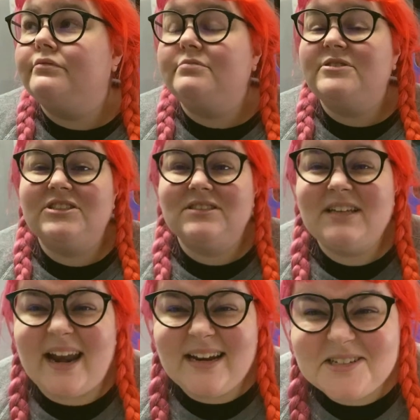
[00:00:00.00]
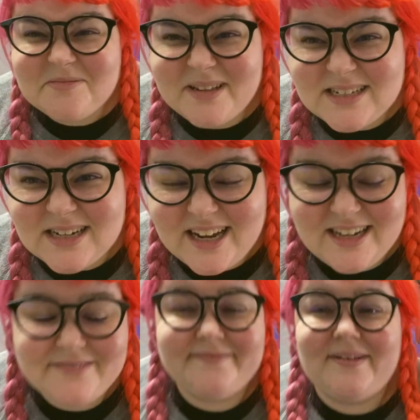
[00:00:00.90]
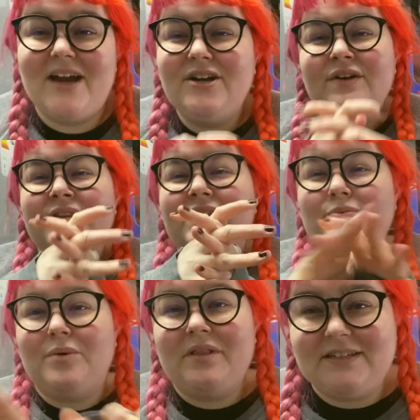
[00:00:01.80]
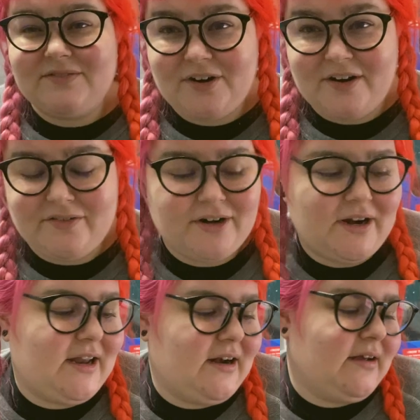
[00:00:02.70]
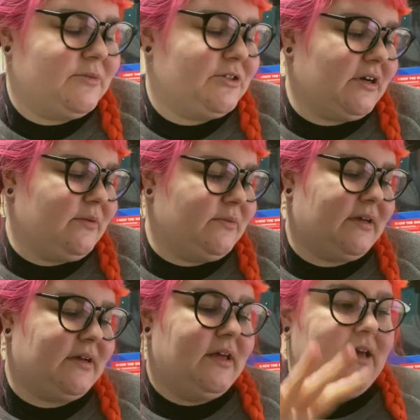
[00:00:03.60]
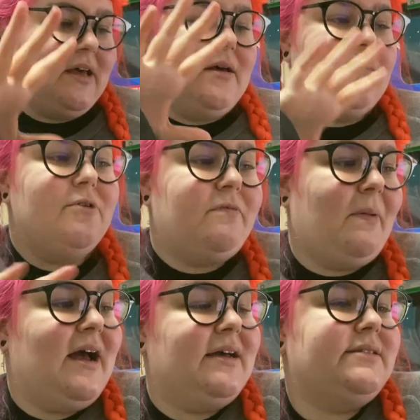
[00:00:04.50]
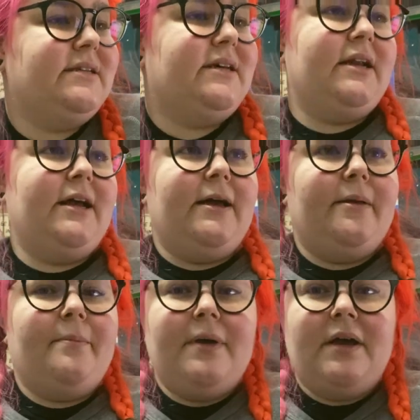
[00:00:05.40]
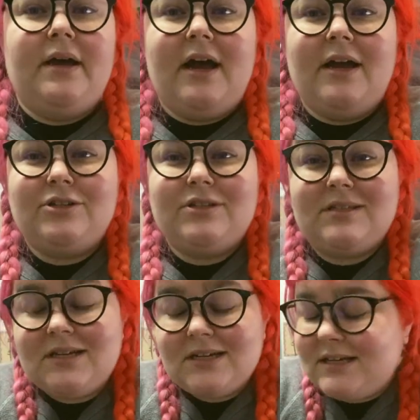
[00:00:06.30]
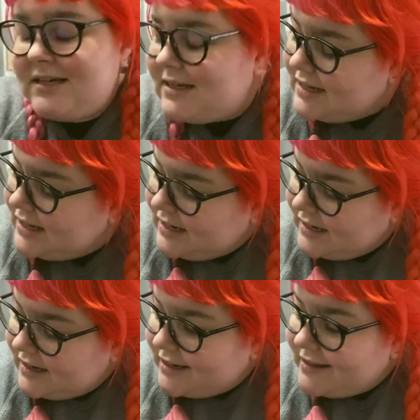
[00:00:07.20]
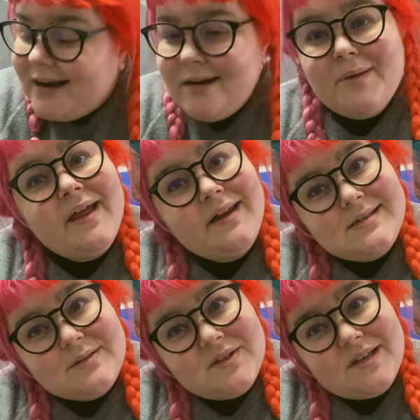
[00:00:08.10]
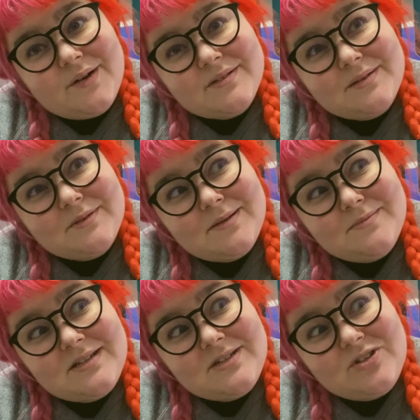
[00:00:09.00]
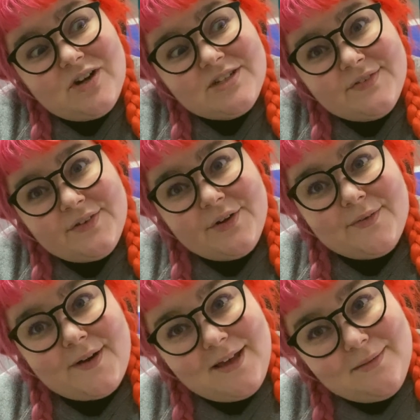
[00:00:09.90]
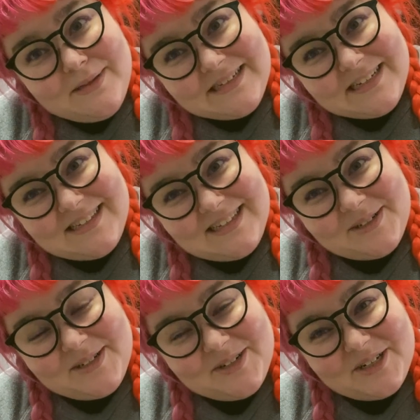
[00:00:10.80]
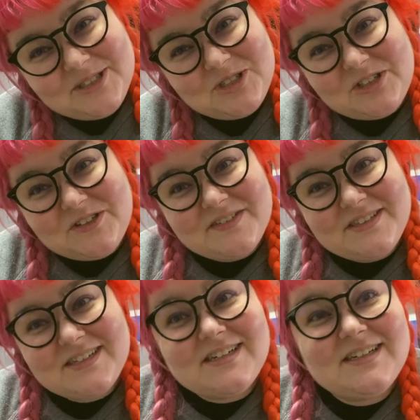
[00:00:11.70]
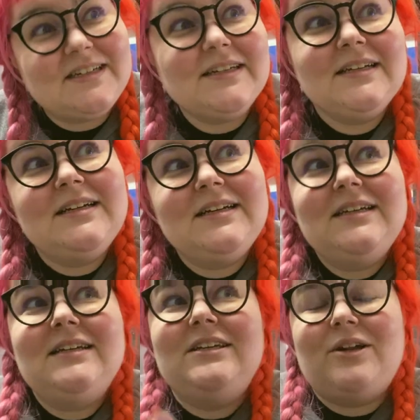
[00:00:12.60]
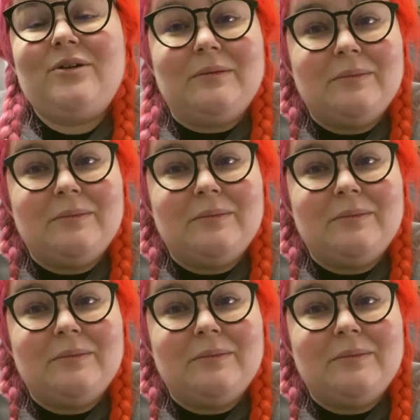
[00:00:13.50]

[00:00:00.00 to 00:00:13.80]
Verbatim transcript: she's getting to me tonight. I know that this won't last forever and I'm sure I'll move past it. Um, I just that I'd be honest with you. Sometimes it's stressful running a business and you're not sure if it's gonna, you know,